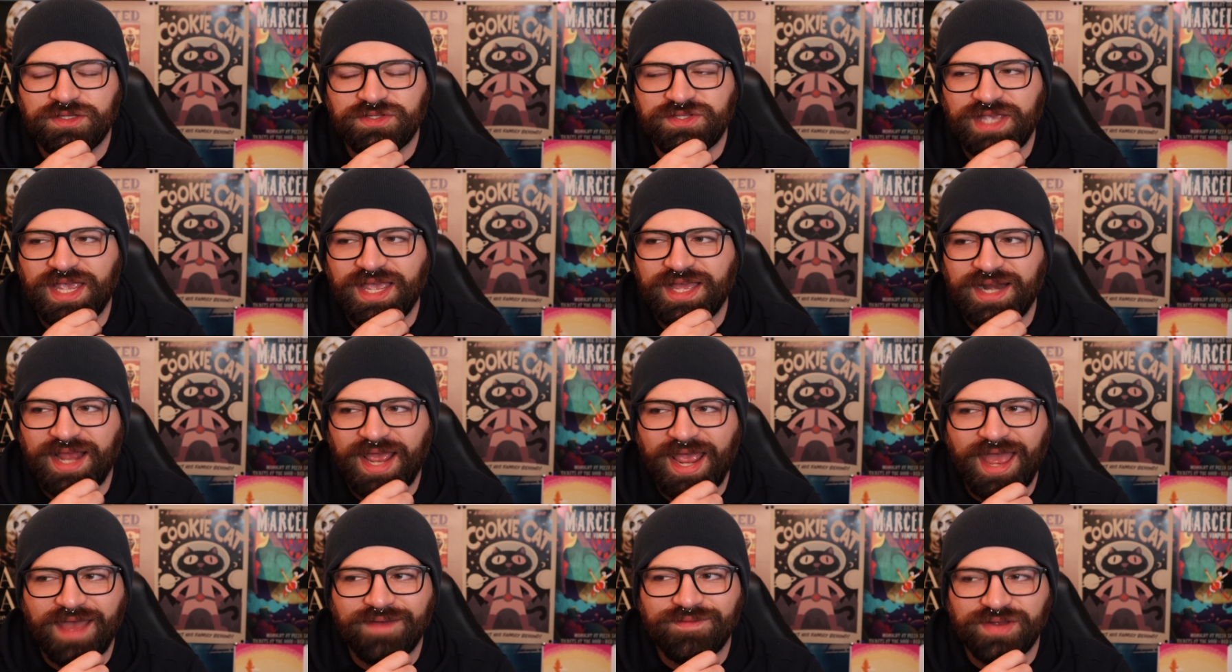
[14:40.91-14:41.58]
Does Anne
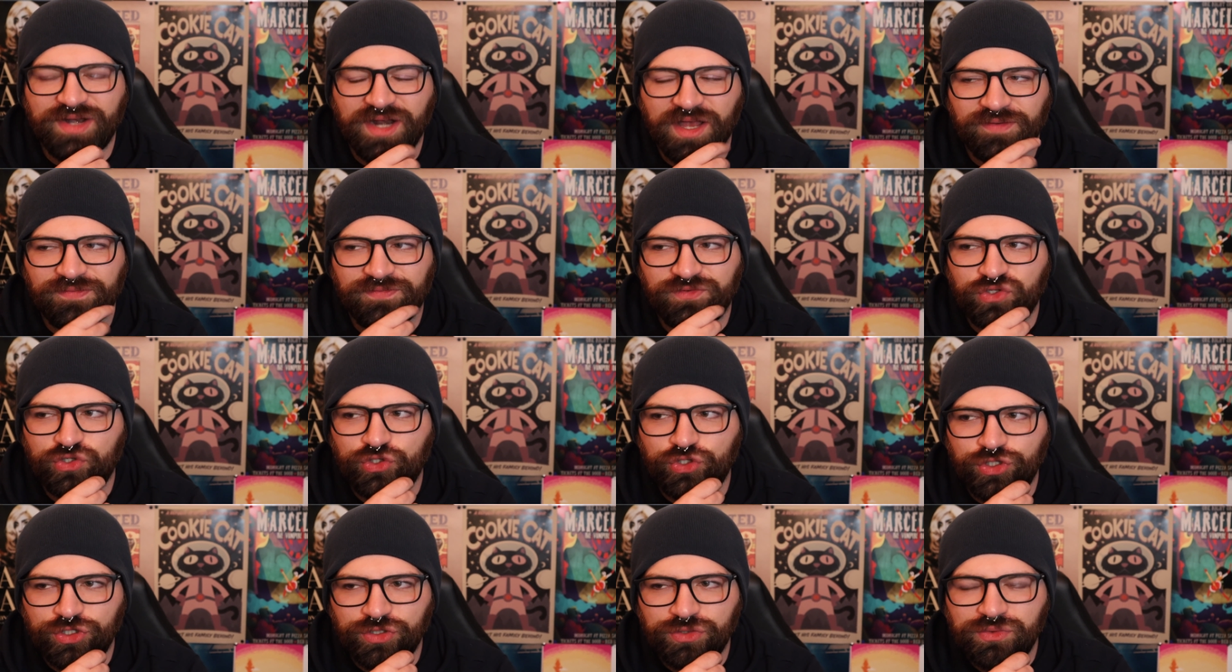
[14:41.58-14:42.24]
have enough
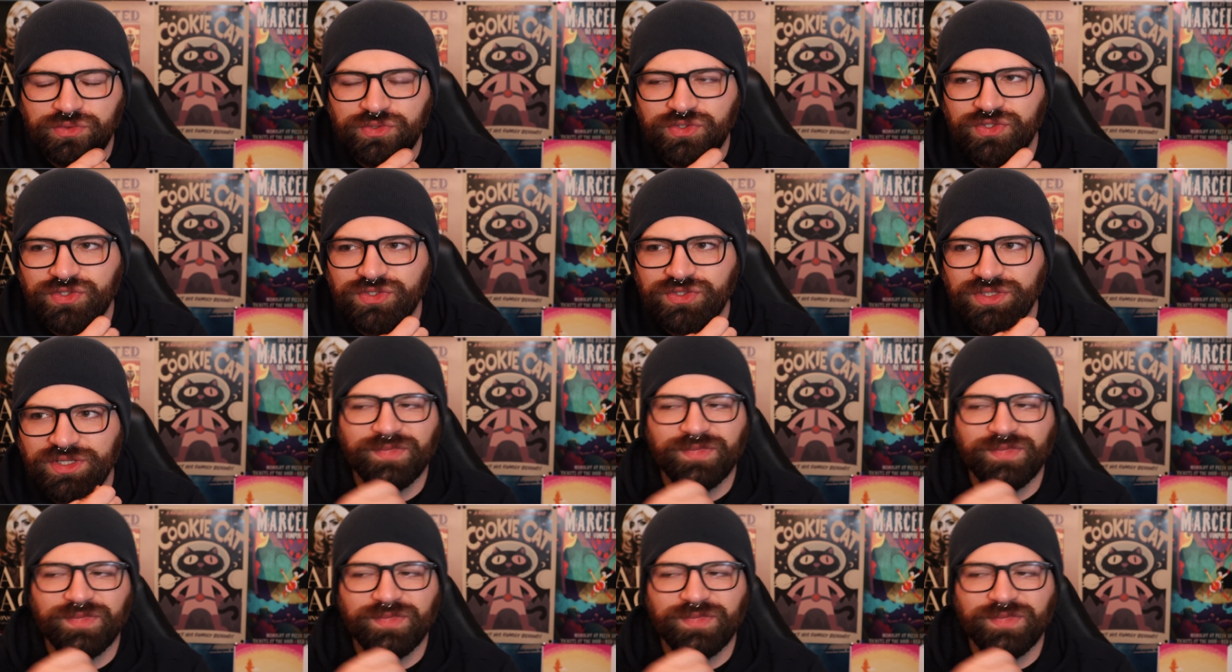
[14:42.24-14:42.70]
juice?